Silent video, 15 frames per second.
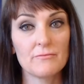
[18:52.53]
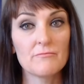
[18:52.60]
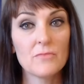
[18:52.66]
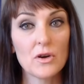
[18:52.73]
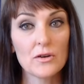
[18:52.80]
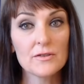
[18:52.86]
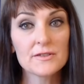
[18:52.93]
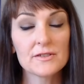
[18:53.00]

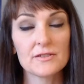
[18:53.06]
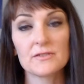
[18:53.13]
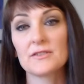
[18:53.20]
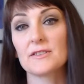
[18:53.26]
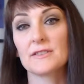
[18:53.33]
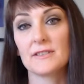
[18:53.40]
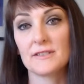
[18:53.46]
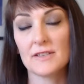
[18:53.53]
most
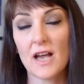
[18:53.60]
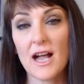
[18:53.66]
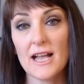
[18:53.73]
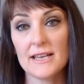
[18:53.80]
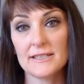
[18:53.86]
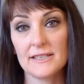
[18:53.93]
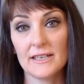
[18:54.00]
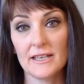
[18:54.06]
to
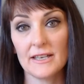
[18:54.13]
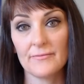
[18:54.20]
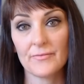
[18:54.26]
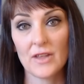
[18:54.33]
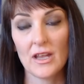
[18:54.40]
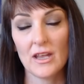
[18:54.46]
society.